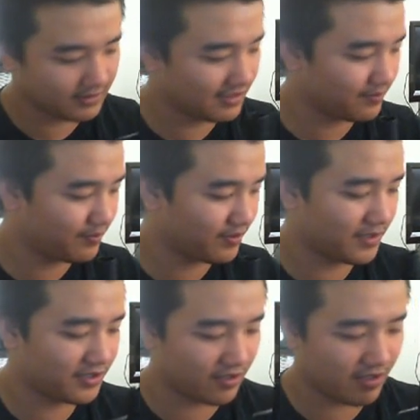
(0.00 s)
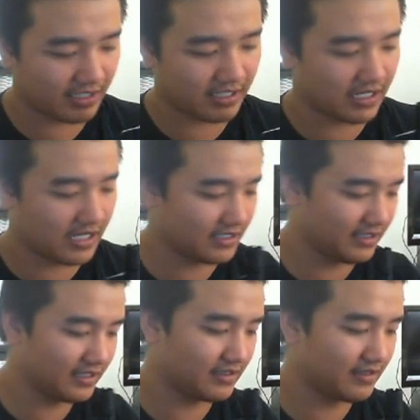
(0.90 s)
that's pretty much all I got.
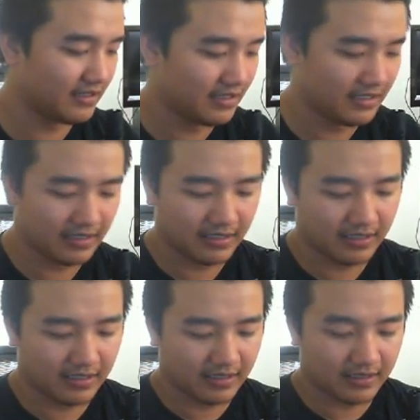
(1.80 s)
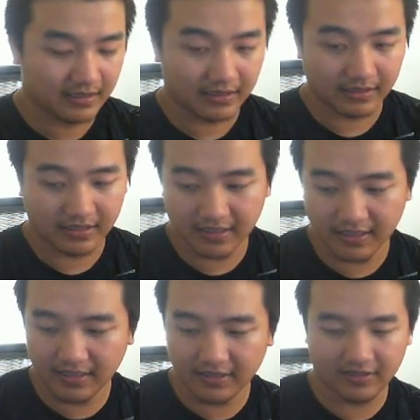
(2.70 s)
And I
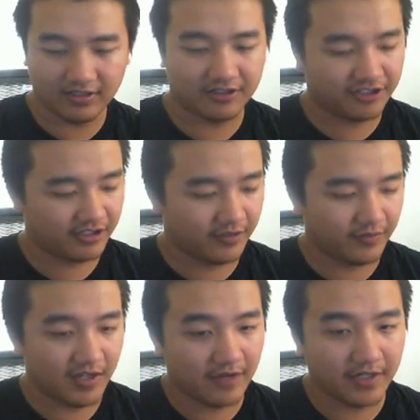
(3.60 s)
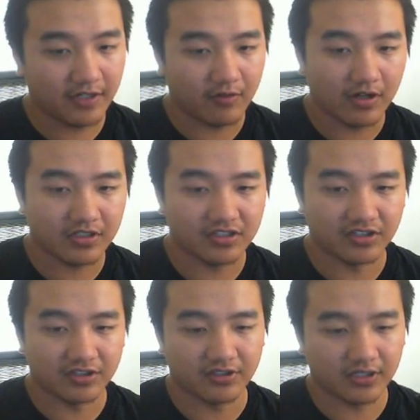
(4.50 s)
guess if you have any questions,
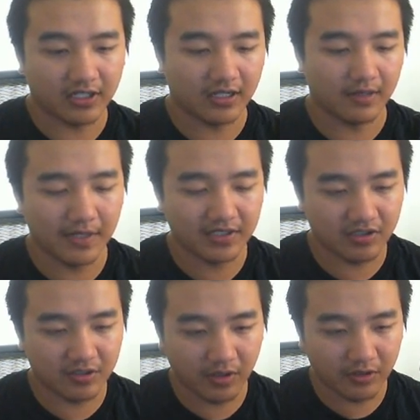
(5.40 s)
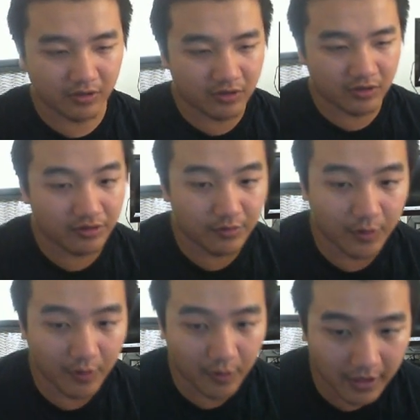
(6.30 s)
just message me on YouTube
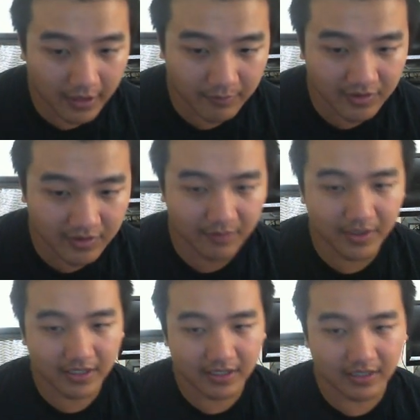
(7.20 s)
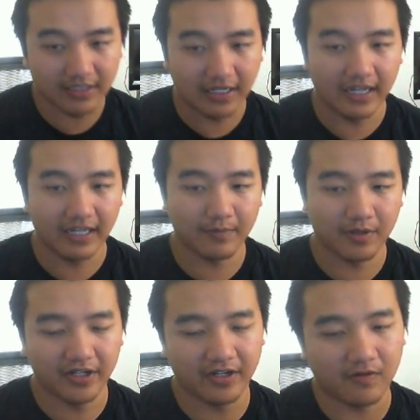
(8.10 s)
or send me an IM
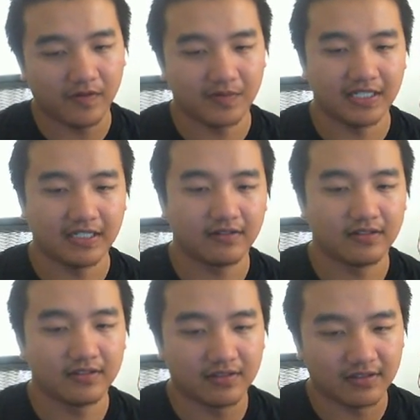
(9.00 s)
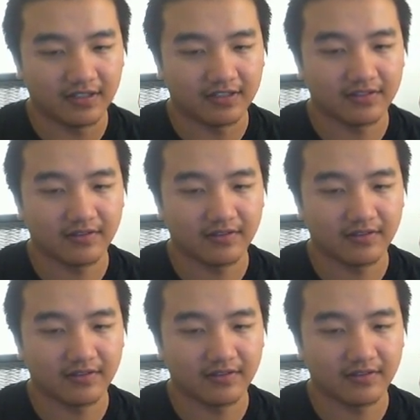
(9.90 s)
on AR-15. Thanks.